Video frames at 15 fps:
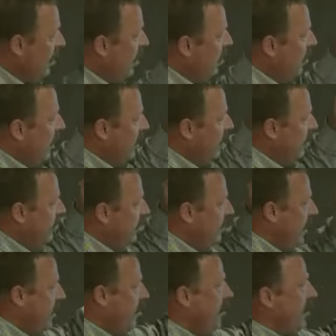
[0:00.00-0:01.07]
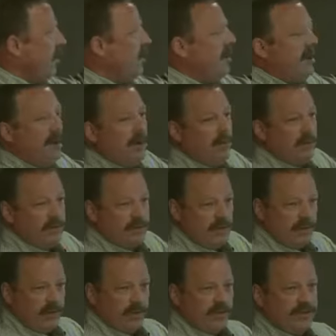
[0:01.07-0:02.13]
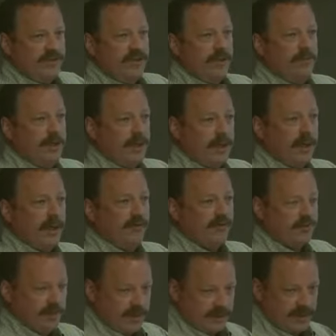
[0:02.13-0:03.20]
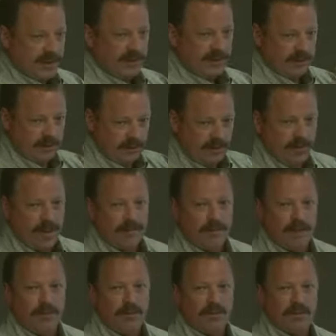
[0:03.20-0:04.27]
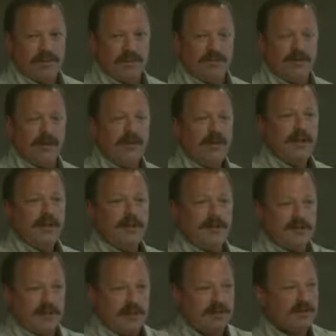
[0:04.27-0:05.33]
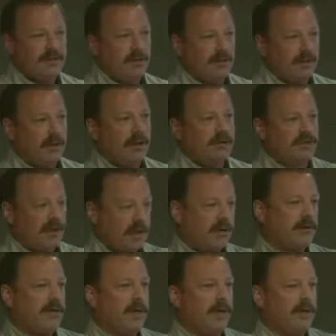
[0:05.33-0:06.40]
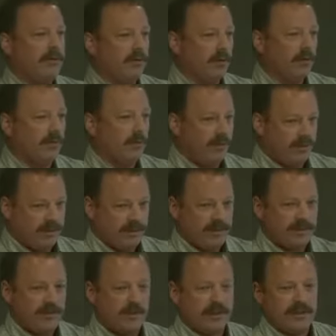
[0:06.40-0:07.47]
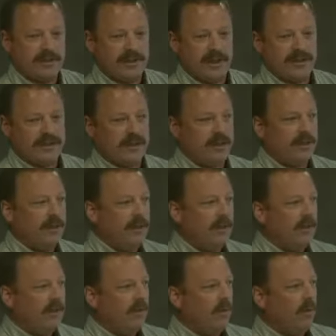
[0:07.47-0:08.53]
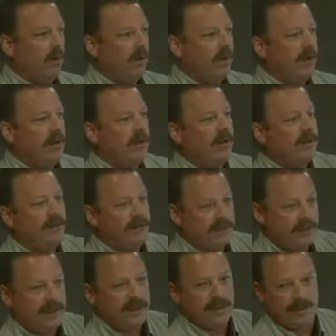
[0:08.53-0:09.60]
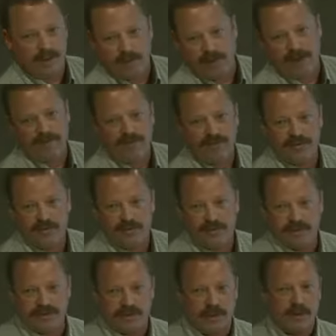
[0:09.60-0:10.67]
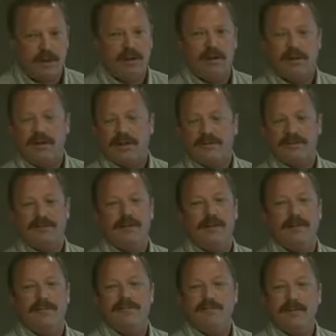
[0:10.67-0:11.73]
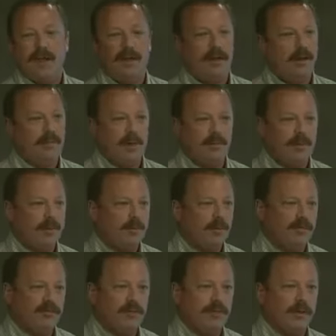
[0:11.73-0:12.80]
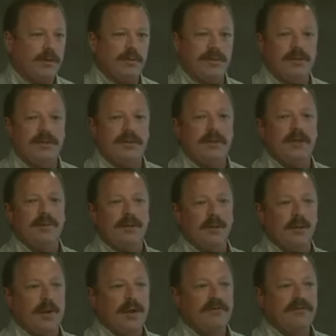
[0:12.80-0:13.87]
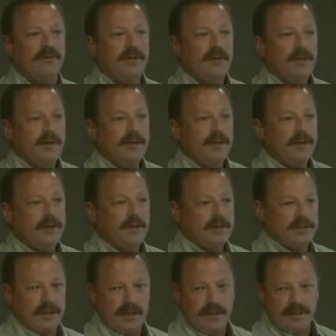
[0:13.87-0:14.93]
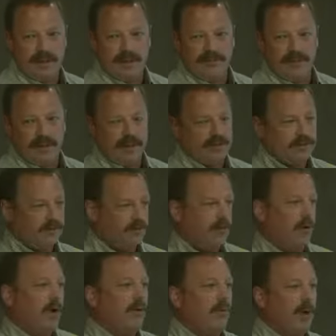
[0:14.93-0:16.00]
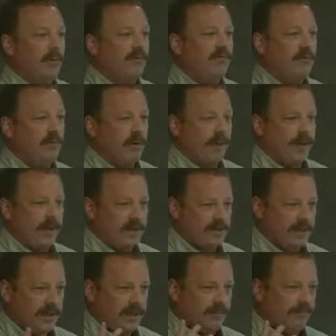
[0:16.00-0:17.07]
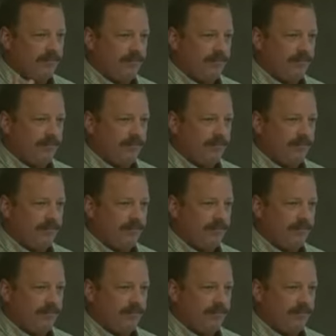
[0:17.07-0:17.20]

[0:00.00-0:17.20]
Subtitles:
What they wanted here was they wanted the GeoPDFs because they could grab that portion of it. There's also a large AutoCAD group within this organization that wanted the DWFs, which are, I don't know how many people are familiar with DWF. It is a kind of a drawing web format. It's a